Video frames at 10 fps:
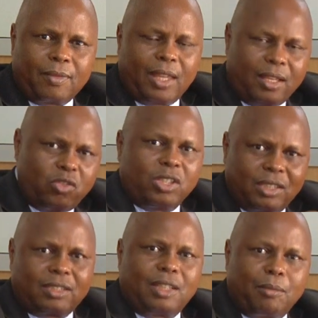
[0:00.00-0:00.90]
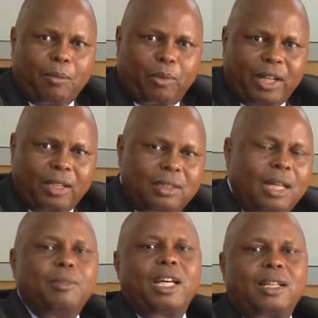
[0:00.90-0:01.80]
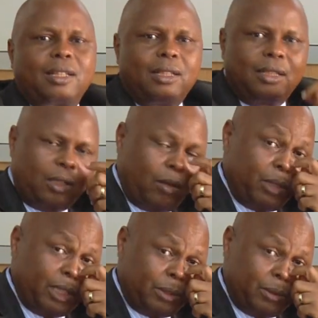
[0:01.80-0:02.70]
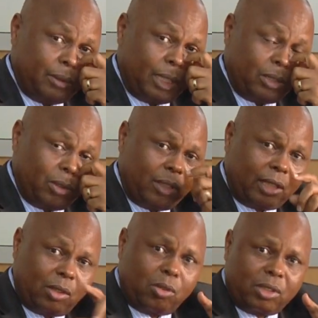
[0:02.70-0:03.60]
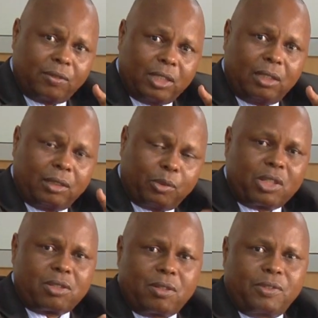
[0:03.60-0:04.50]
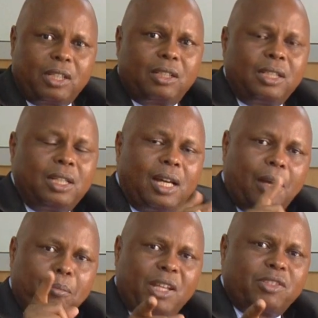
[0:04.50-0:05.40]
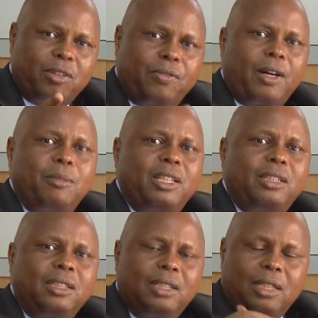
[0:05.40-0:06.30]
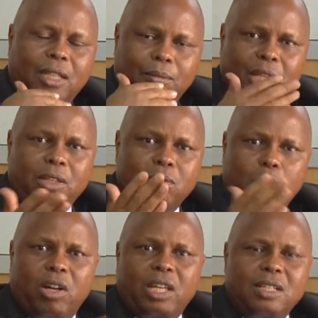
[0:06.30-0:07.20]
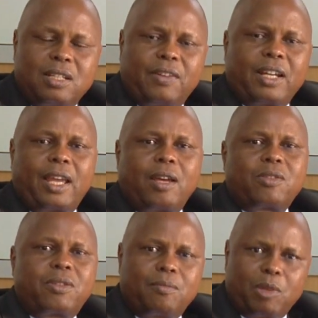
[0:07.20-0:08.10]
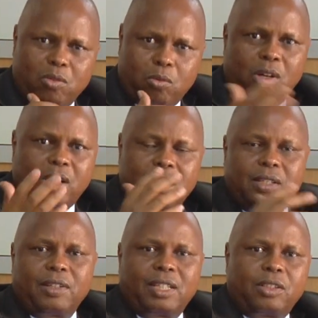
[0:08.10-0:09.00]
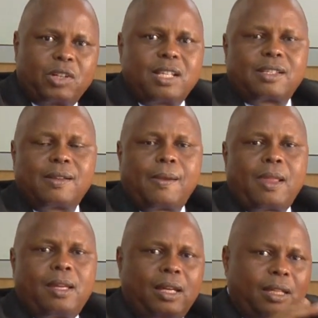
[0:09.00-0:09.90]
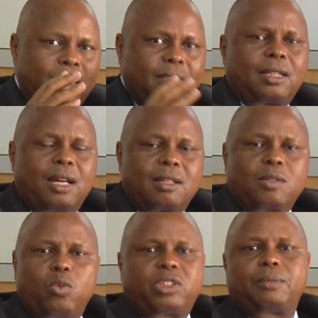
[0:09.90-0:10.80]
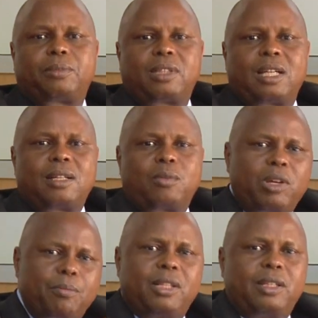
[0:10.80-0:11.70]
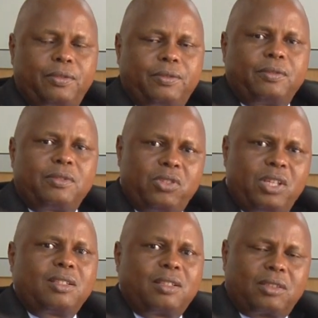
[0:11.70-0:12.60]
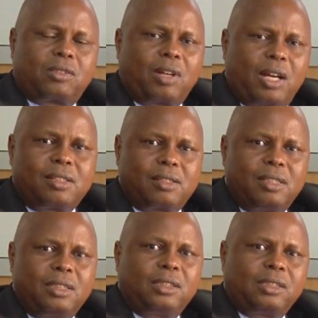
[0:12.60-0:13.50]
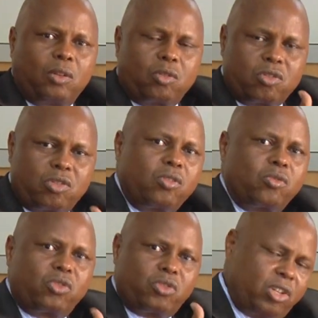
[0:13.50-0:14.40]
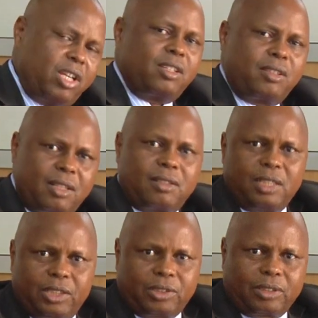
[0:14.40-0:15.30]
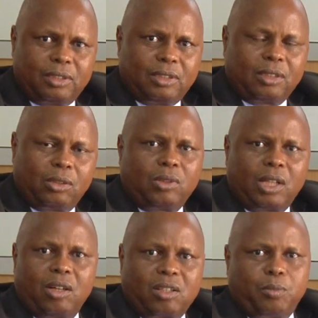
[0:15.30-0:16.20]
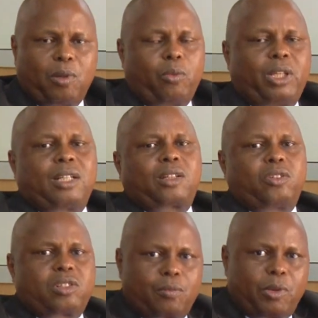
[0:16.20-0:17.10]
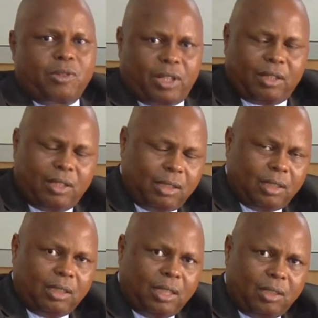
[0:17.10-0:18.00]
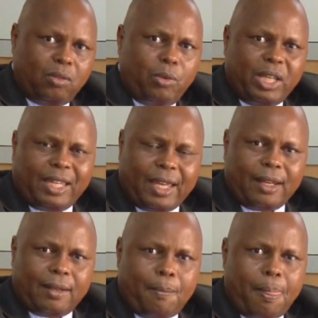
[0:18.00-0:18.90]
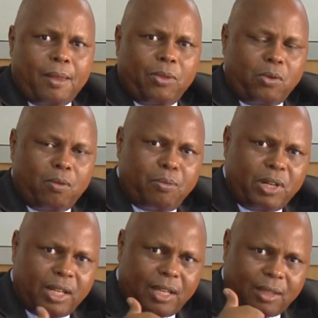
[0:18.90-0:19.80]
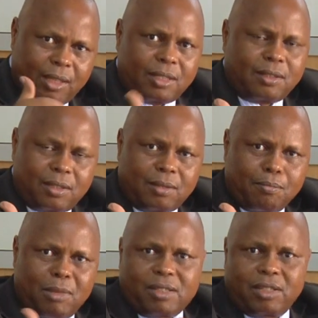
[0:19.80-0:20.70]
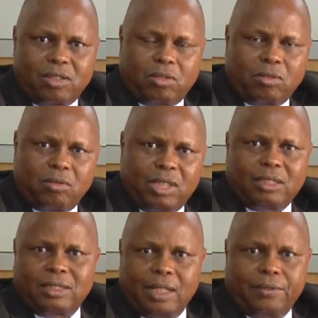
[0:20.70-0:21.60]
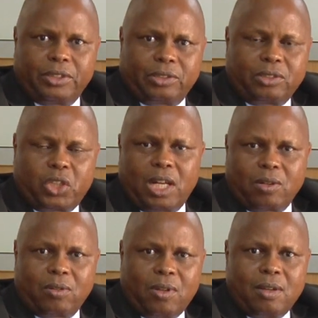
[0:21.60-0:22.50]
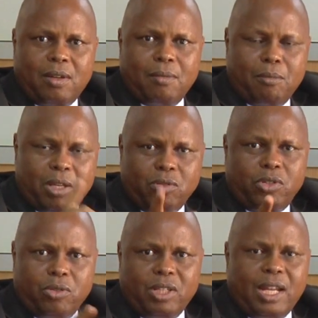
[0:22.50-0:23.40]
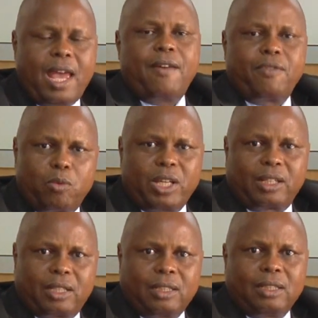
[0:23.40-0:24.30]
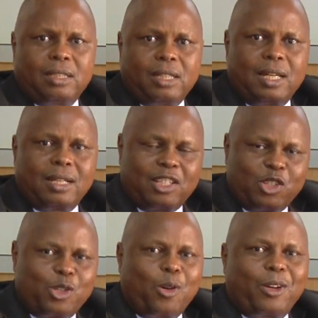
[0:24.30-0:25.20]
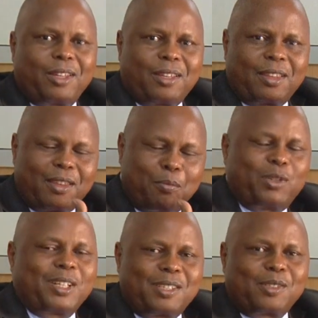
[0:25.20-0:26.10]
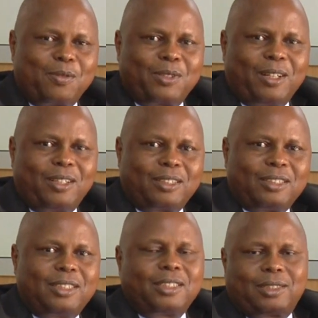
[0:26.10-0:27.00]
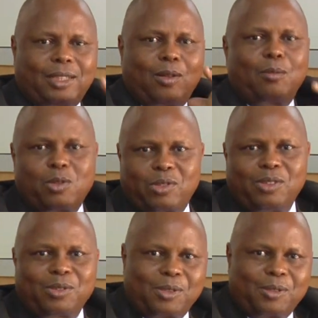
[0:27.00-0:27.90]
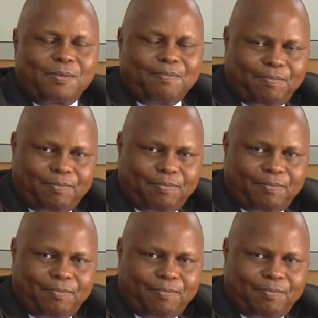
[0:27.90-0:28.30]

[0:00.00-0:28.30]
In Jesus' name I pray. Amen. God bless you. Enjoy the glory of God, the presence of God. I bless your family. And may you walk in divine health. May you walk in divine grace. And let's gather and worship together. We believe Jesus Christ shall continue to change this nation through the gospel. We are contributing the little we can through bringing this message through this television channel. May you tune in every week and enjoy the presence of God. Shalom. We'll see you soon.